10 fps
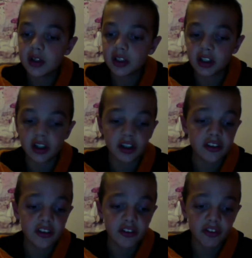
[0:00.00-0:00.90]

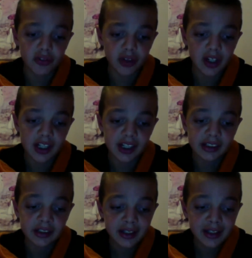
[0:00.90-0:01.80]
curtains,
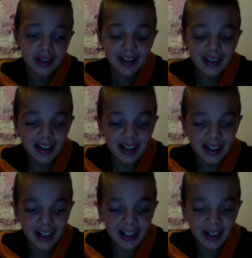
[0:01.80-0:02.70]
really,
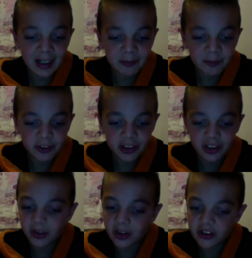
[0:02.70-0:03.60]
for
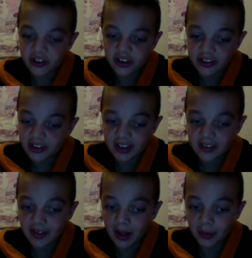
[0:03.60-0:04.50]
Norwich City.
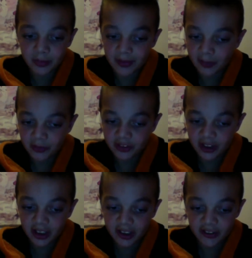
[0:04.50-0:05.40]
That was
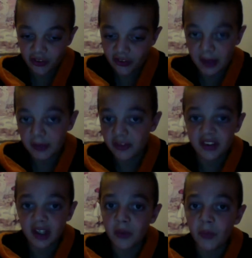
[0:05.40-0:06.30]
curtains. There was
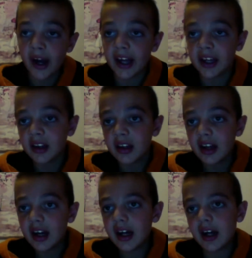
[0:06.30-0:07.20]
no way
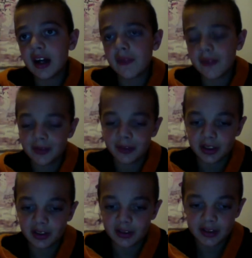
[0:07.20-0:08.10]
they were
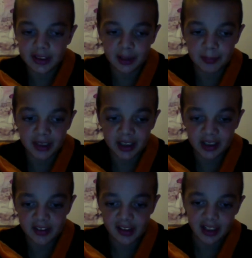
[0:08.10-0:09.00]
getting back
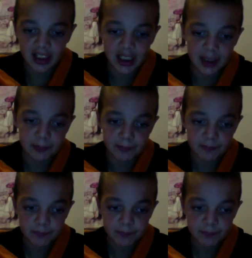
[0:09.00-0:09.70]
into the game